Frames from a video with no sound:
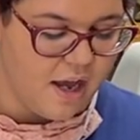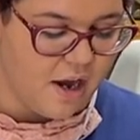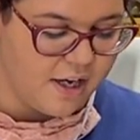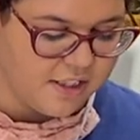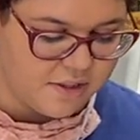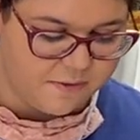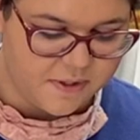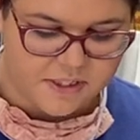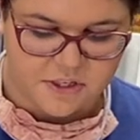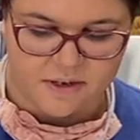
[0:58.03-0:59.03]
Alright, so for
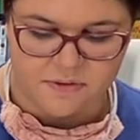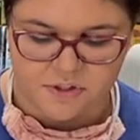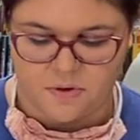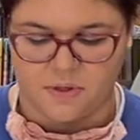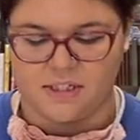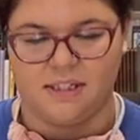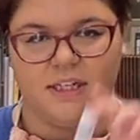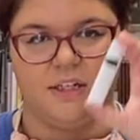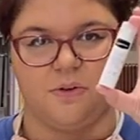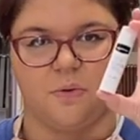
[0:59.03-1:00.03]
this craft you're going to
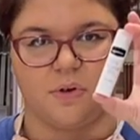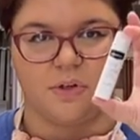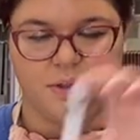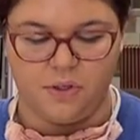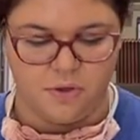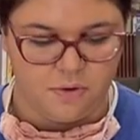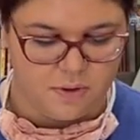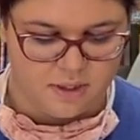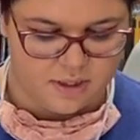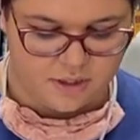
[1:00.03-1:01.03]
need your
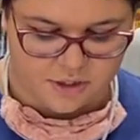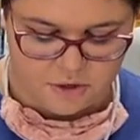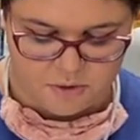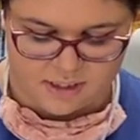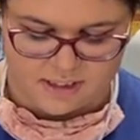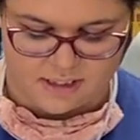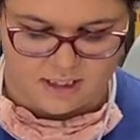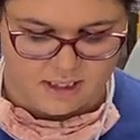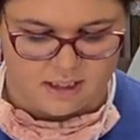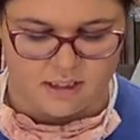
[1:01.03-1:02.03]
glue, you're going to
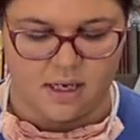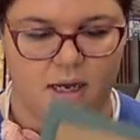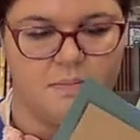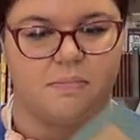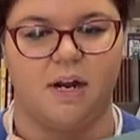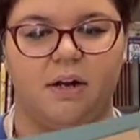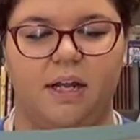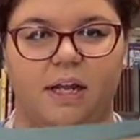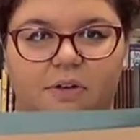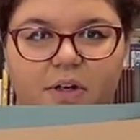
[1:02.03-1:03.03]
need brown
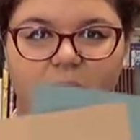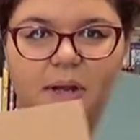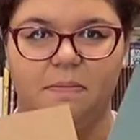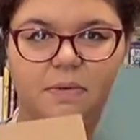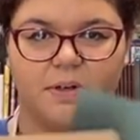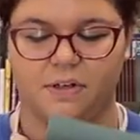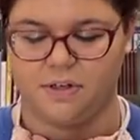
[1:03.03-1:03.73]
and green paper,